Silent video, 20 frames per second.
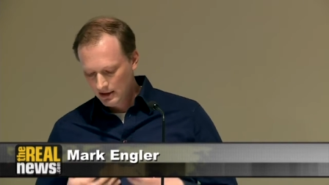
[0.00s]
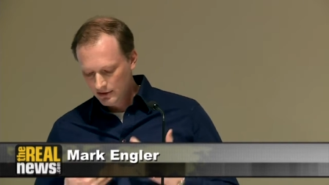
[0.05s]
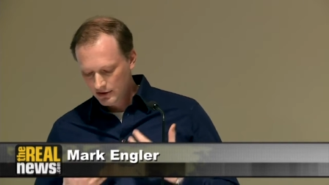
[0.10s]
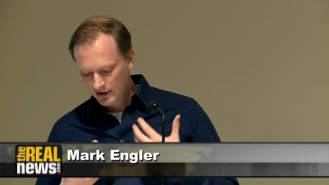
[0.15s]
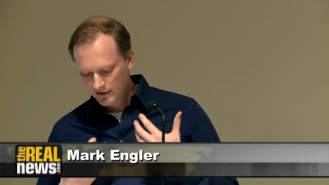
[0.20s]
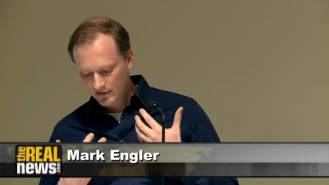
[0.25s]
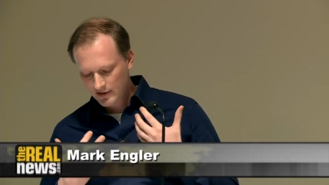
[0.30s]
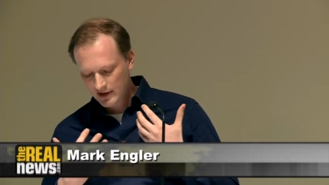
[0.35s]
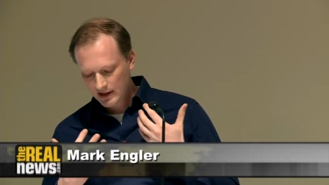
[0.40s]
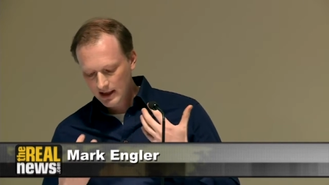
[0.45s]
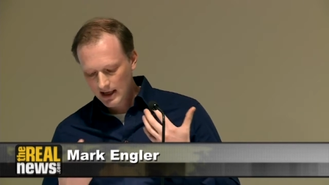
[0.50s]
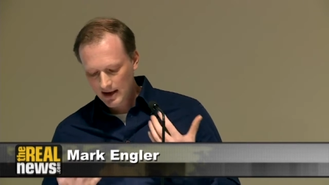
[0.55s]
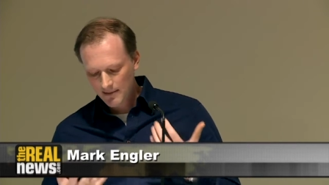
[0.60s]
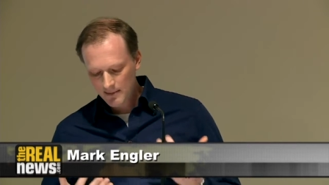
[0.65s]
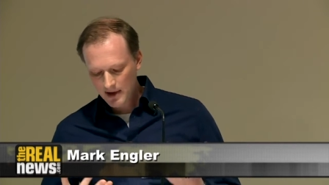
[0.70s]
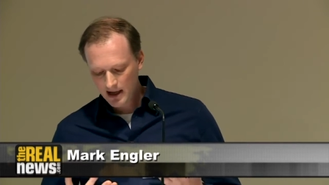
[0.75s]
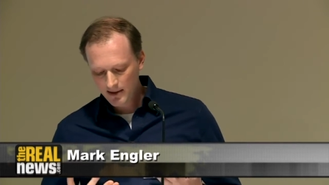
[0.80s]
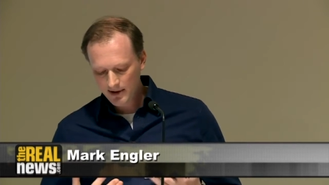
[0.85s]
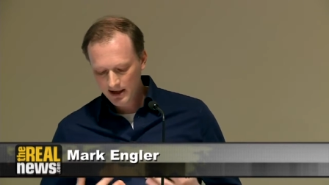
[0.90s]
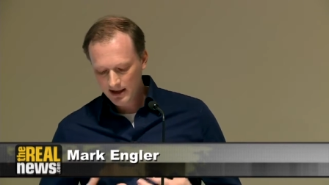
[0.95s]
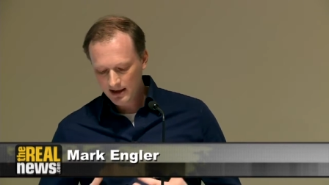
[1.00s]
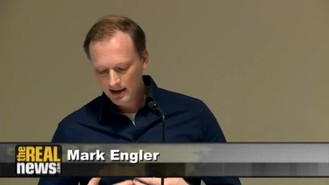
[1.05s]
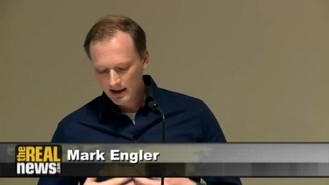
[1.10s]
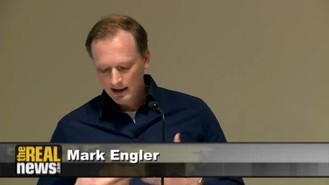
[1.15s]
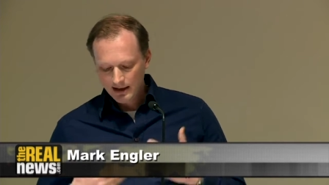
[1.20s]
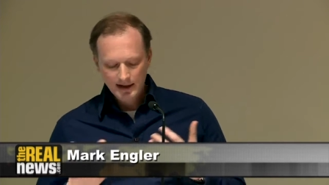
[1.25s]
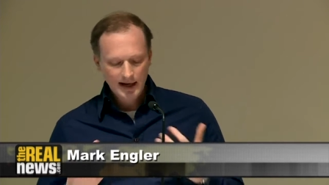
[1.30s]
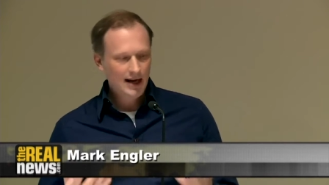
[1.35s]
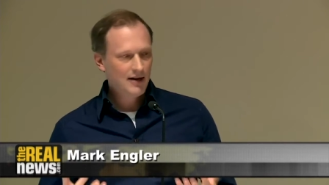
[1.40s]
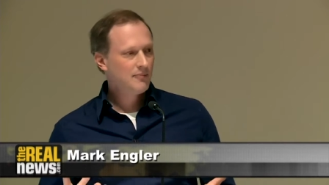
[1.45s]
just to get maybe
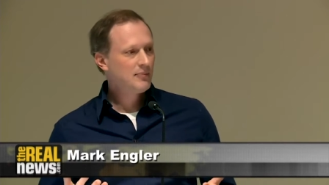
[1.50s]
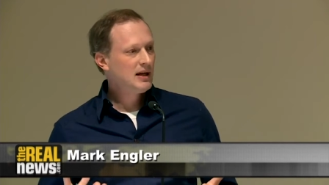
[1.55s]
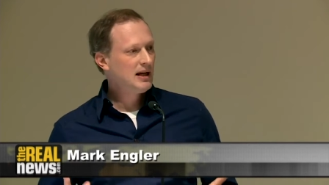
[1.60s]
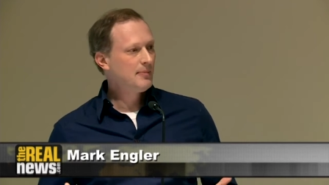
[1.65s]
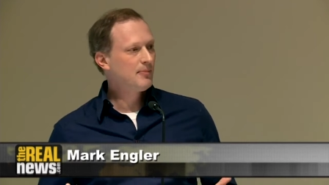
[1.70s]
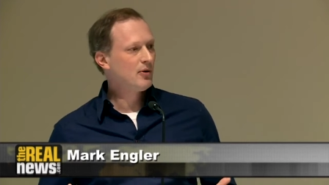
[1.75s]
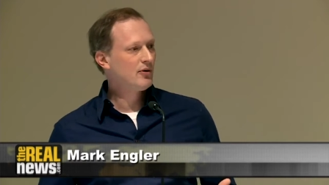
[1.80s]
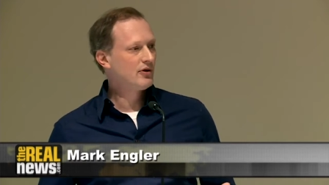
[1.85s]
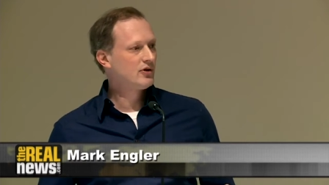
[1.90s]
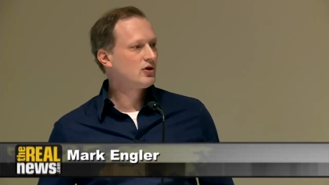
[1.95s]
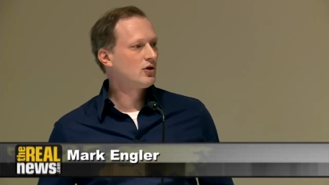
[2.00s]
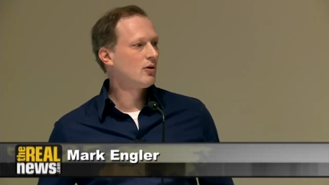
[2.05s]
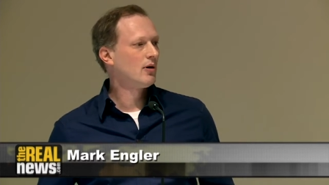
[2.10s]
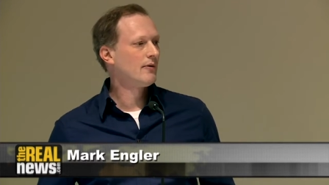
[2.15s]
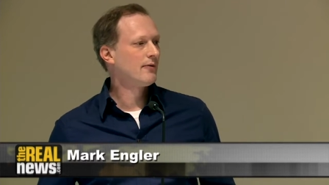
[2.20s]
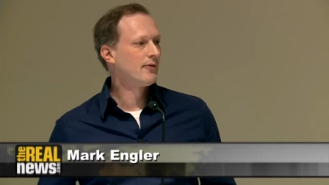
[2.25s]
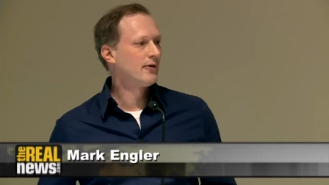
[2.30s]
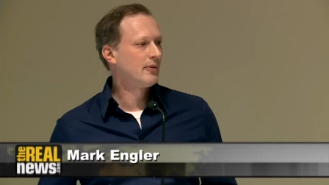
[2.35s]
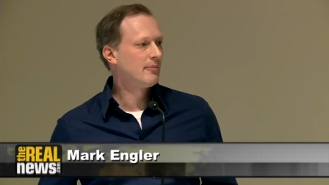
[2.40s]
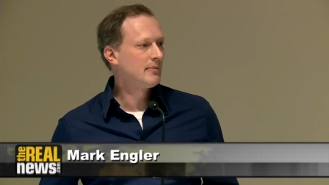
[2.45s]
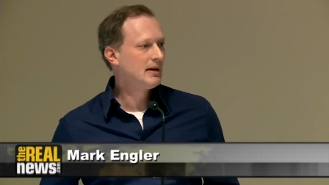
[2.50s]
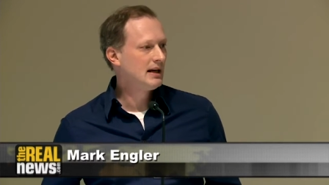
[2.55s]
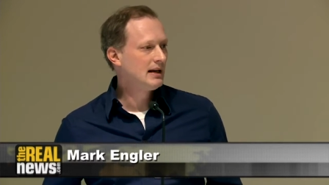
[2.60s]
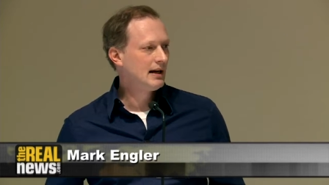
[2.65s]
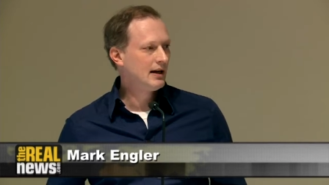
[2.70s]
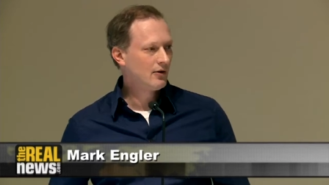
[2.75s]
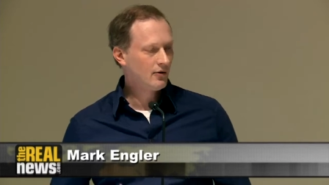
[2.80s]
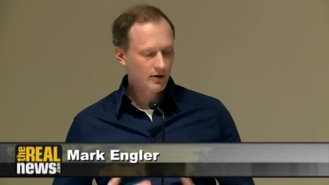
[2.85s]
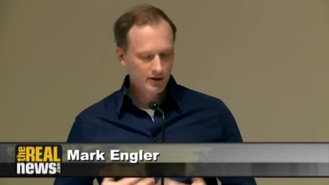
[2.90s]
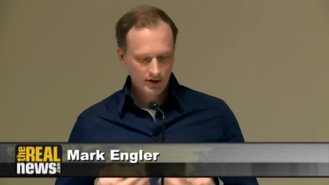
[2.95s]
10 people to show up for a
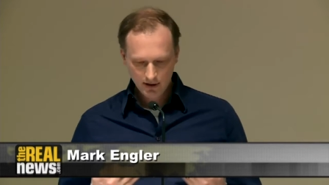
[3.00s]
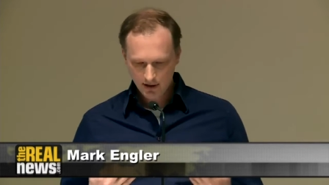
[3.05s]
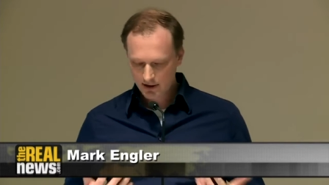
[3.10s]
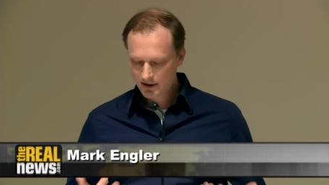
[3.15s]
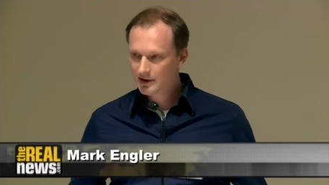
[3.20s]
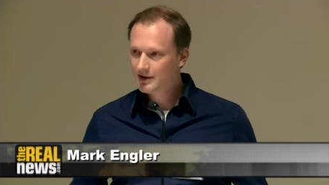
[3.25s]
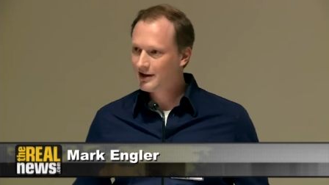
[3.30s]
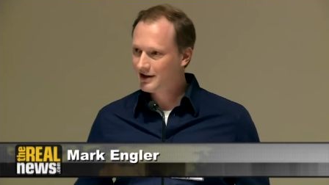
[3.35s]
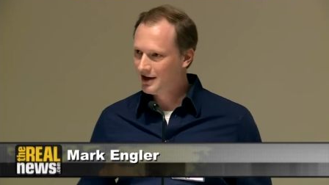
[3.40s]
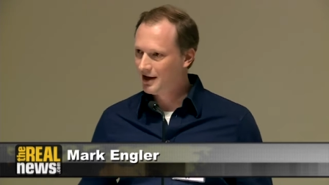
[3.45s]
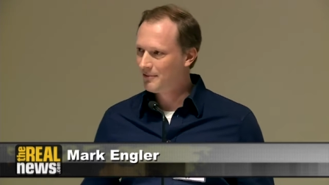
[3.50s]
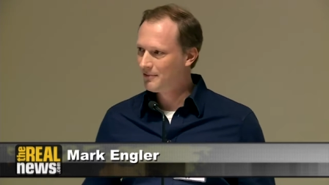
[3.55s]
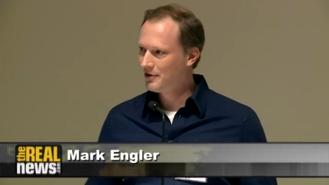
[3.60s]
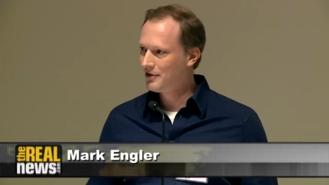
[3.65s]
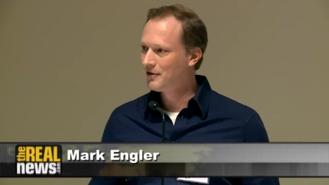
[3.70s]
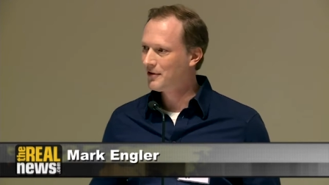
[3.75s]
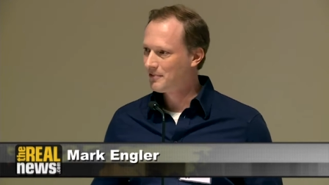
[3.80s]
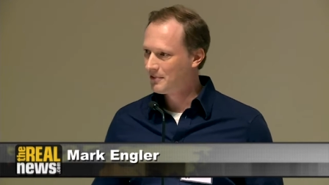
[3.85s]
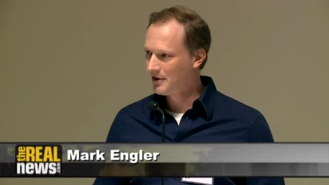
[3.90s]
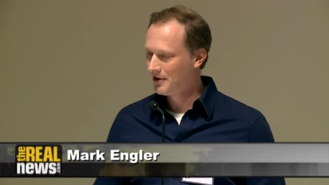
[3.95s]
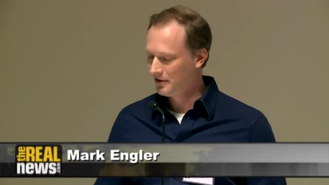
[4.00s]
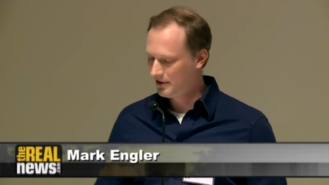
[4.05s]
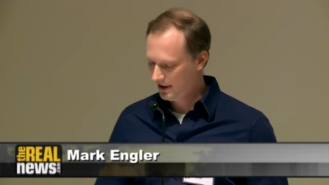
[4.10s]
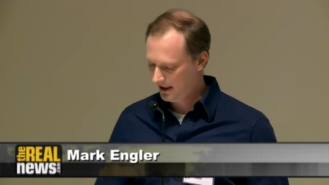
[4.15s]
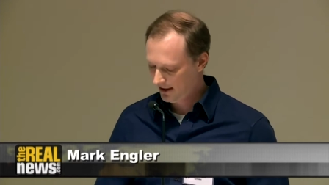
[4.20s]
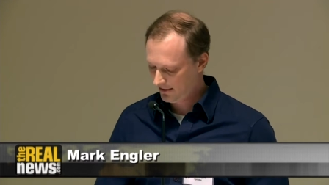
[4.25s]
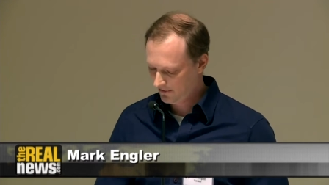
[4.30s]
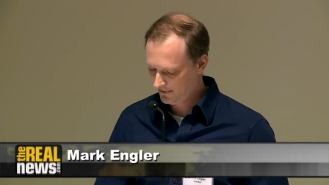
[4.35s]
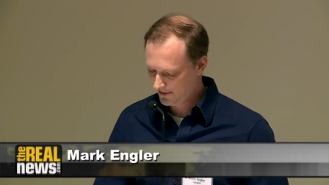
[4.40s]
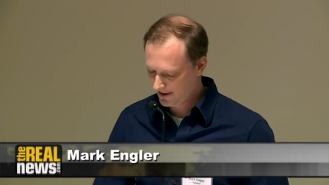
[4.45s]
meeting or to come to a
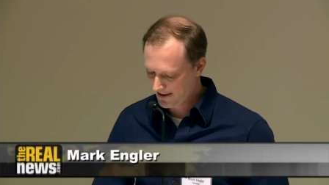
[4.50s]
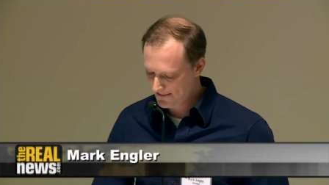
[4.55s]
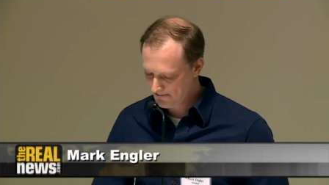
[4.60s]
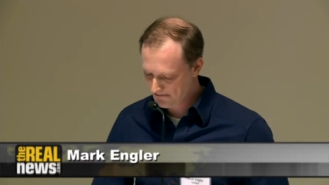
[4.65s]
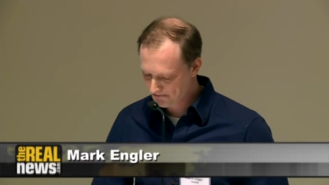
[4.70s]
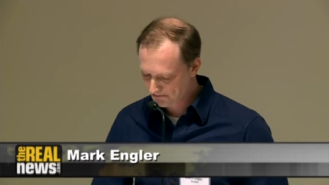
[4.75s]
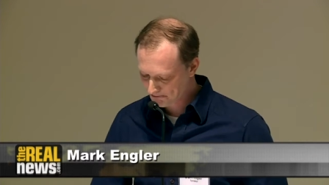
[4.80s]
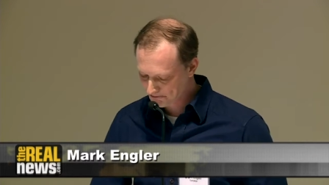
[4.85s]
protest, right?